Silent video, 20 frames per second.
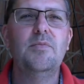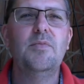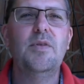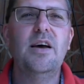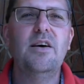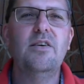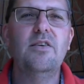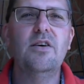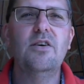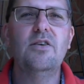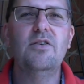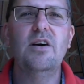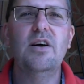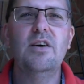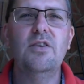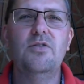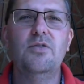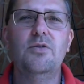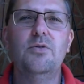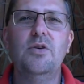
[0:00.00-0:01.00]
They are a
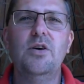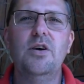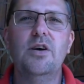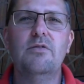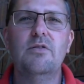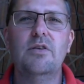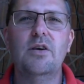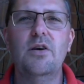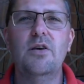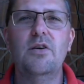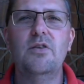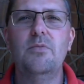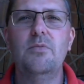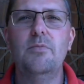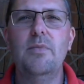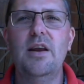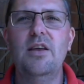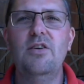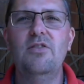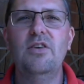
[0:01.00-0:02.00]
great tool you can rely on
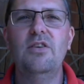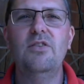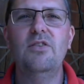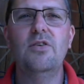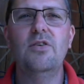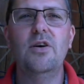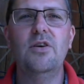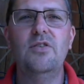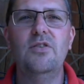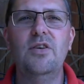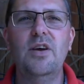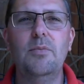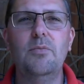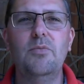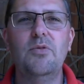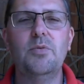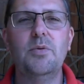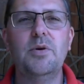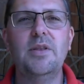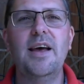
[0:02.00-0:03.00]
to manage inside
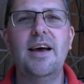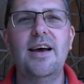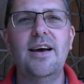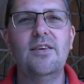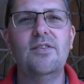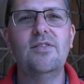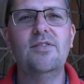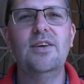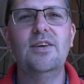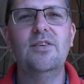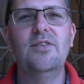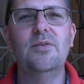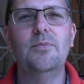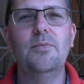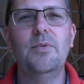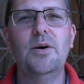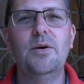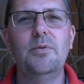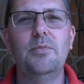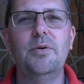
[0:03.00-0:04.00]
temps when the house needs
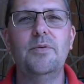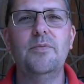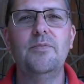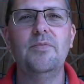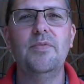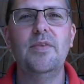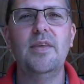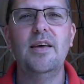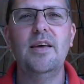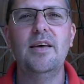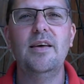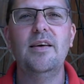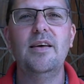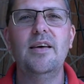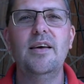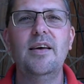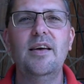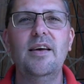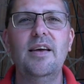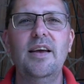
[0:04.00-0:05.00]
some help.
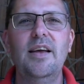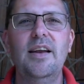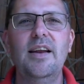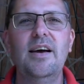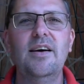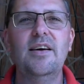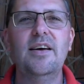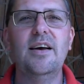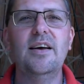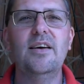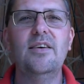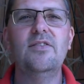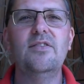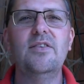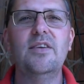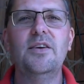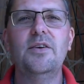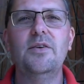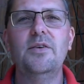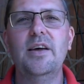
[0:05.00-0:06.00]
In our case,
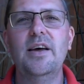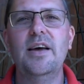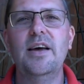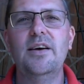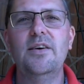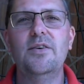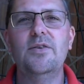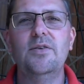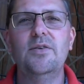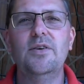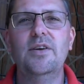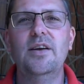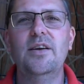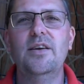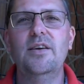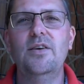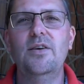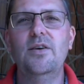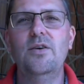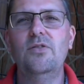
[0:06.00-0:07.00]
the little aircon
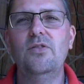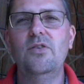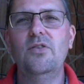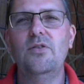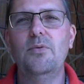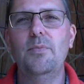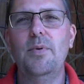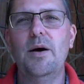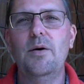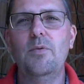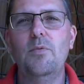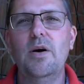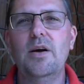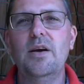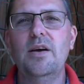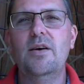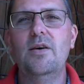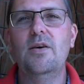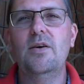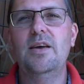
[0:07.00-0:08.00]
in it uses about
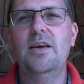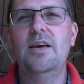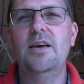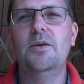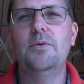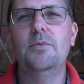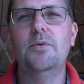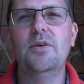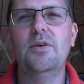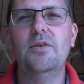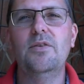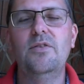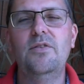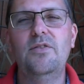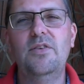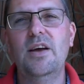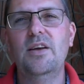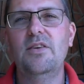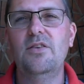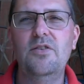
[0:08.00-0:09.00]
1 kilowatt
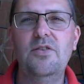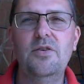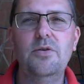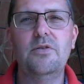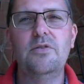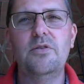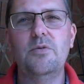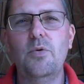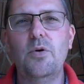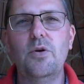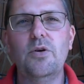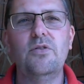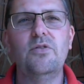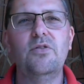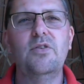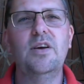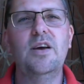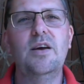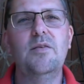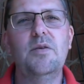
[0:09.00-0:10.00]
down to 200
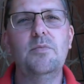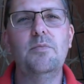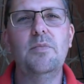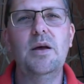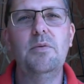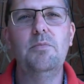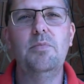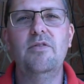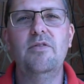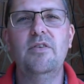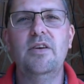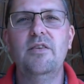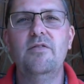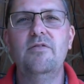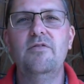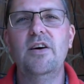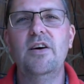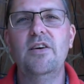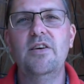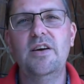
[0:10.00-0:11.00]
watts to keep the main
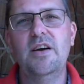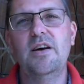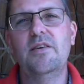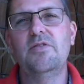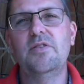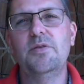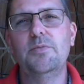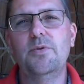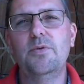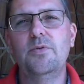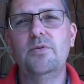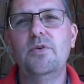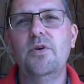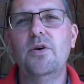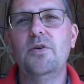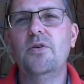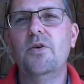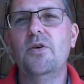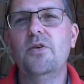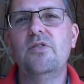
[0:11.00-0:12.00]
pavilion very comfortable
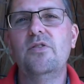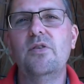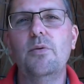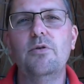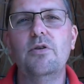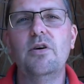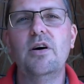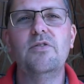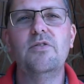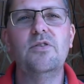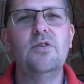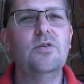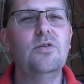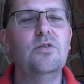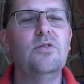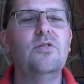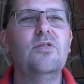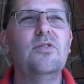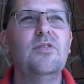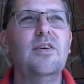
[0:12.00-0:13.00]
on hot summer
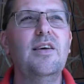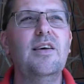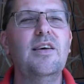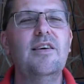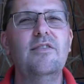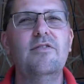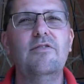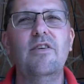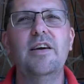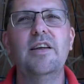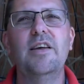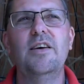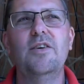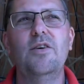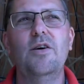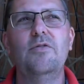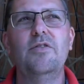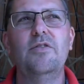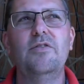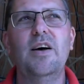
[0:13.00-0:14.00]
afternoons,
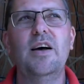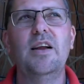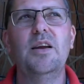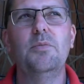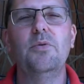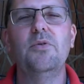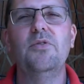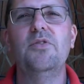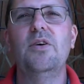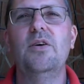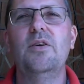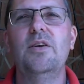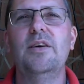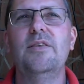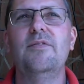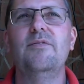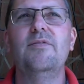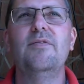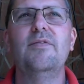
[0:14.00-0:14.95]
running off available solar.